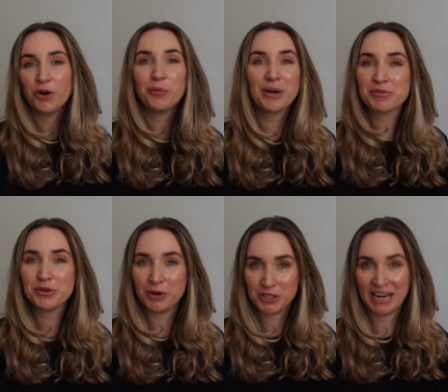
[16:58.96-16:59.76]
Or whenever
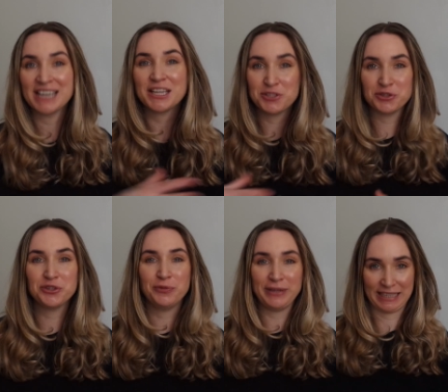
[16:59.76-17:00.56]
you wash your hair. I said
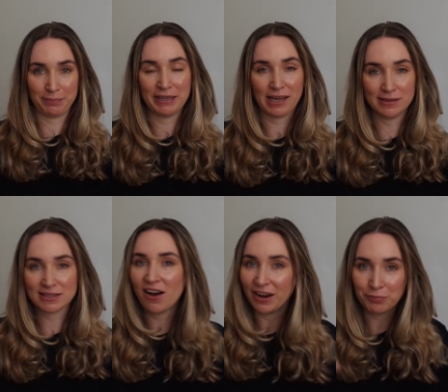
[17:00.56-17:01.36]
during the week
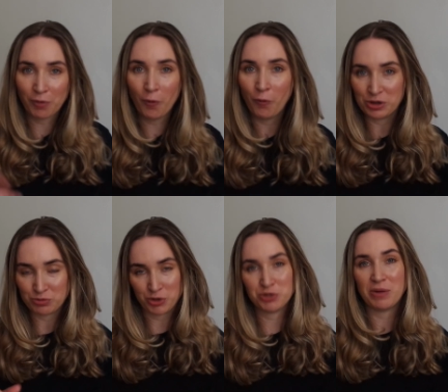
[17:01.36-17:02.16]
because I'm
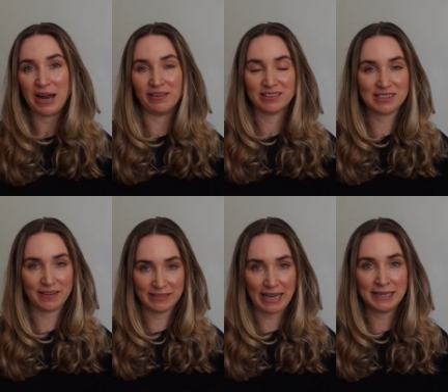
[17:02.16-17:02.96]
always washing my hair on
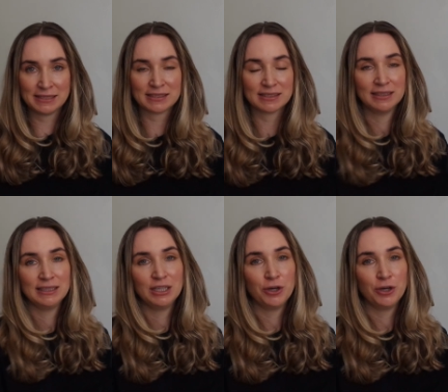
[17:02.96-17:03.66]
Sundays